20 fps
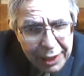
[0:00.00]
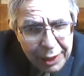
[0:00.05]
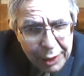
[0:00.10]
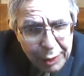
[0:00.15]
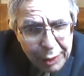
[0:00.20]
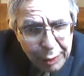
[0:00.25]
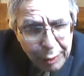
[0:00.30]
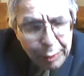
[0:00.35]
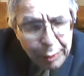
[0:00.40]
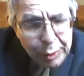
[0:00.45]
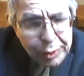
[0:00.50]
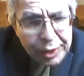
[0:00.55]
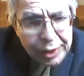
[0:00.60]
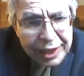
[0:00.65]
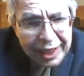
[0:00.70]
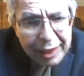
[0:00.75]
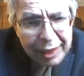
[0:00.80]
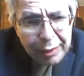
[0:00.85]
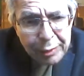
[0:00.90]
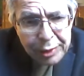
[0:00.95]
use
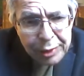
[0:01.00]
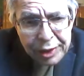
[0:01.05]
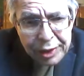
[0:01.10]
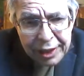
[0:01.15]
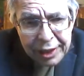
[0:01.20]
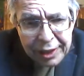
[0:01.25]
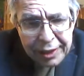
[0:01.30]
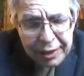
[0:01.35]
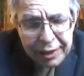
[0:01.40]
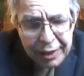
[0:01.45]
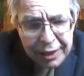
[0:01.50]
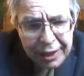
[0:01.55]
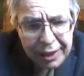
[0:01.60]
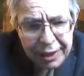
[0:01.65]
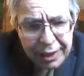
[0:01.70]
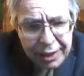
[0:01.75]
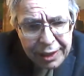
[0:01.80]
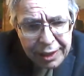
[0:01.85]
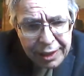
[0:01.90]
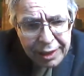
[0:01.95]
the energy
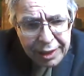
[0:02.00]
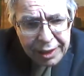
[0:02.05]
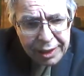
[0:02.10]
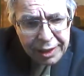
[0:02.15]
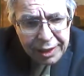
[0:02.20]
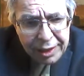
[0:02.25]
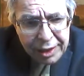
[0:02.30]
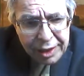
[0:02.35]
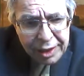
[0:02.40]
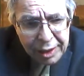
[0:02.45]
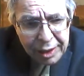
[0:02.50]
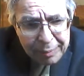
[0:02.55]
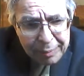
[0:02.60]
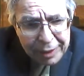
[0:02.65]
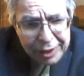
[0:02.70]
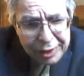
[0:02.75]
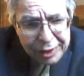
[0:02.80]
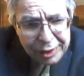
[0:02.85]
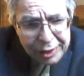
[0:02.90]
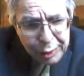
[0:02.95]
to
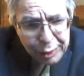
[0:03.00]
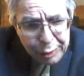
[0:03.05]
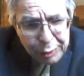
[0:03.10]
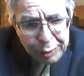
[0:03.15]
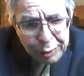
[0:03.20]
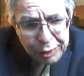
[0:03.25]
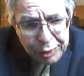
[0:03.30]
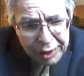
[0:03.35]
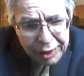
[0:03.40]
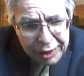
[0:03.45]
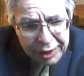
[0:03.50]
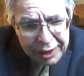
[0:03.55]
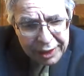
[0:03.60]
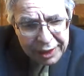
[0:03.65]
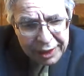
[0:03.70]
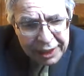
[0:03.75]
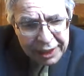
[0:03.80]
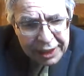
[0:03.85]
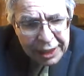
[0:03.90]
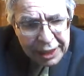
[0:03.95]
best suit
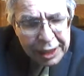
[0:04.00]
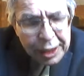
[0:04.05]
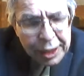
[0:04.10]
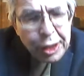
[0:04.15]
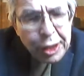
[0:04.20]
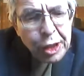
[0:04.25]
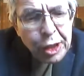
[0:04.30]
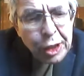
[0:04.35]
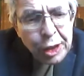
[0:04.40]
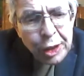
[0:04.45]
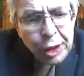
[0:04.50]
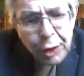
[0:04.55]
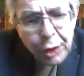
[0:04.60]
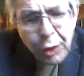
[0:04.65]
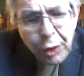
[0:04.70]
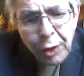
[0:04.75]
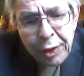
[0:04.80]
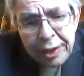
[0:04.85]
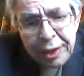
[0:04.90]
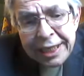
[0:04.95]

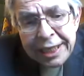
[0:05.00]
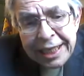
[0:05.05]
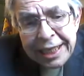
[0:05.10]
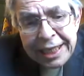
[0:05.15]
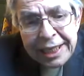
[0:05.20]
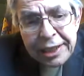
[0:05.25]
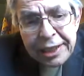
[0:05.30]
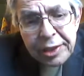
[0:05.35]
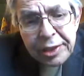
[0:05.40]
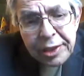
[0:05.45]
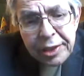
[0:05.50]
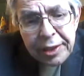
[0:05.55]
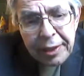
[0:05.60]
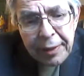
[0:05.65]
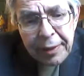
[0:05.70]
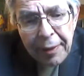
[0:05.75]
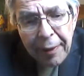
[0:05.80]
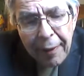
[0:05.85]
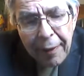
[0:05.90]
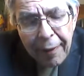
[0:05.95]
your needs
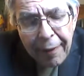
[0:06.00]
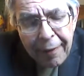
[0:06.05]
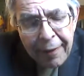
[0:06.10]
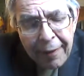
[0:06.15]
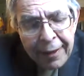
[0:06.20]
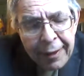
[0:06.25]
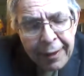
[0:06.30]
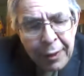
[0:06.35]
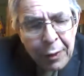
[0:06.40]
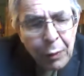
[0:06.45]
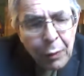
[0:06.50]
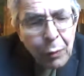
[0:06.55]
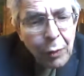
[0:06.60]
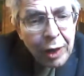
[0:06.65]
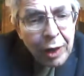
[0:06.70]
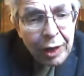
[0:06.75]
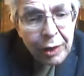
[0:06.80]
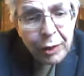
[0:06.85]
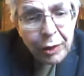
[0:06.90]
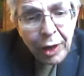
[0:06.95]

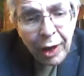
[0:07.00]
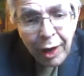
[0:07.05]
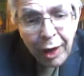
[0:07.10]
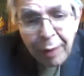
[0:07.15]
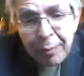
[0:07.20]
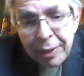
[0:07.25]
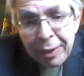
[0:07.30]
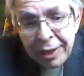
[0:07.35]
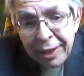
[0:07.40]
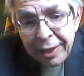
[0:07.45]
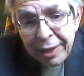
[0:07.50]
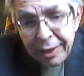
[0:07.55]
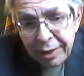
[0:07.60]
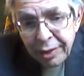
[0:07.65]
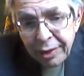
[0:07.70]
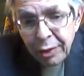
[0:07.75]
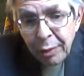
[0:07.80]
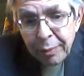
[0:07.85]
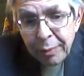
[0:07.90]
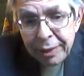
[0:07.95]
while harming
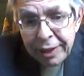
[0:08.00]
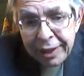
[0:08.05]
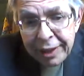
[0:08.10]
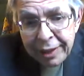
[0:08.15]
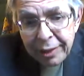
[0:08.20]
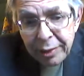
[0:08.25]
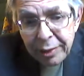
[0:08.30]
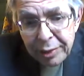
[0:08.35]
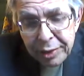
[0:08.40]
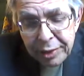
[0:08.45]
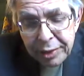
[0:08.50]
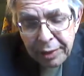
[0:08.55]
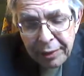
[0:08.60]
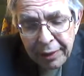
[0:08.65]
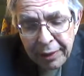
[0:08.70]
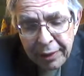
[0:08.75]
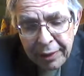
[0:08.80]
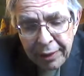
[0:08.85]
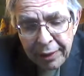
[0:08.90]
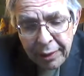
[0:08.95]
nobody else.
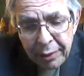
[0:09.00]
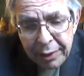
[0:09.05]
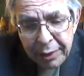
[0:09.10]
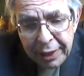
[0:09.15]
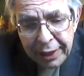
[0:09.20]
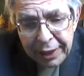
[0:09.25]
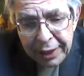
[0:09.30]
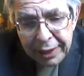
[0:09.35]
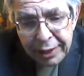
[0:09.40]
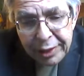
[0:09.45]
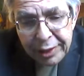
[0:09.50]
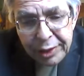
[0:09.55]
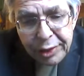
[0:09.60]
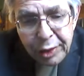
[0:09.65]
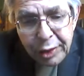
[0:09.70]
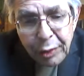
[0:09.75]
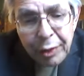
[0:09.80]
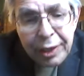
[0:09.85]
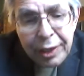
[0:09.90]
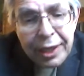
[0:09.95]
Okay,
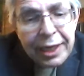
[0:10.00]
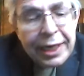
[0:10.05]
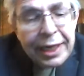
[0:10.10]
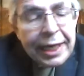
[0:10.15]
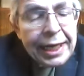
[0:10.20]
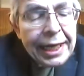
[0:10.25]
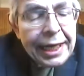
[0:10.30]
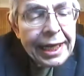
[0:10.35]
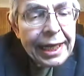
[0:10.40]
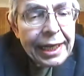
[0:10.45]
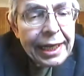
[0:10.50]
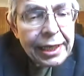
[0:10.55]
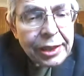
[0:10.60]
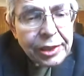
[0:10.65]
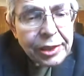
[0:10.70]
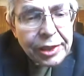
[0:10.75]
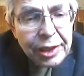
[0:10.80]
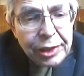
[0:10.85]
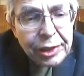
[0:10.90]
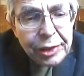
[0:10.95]
so
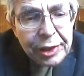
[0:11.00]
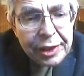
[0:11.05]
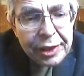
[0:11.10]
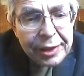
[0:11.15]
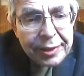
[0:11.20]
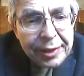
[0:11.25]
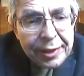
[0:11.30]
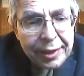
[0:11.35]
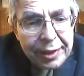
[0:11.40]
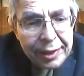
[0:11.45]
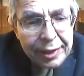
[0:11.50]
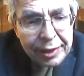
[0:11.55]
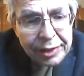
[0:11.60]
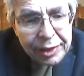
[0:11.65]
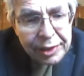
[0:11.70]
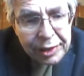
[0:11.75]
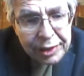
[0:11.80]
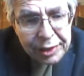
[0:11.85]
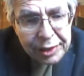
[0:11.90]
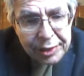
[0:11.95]
essentially, this
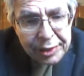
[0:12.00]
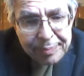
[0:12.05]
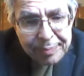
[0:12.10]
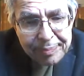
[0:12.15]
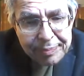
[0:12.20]
is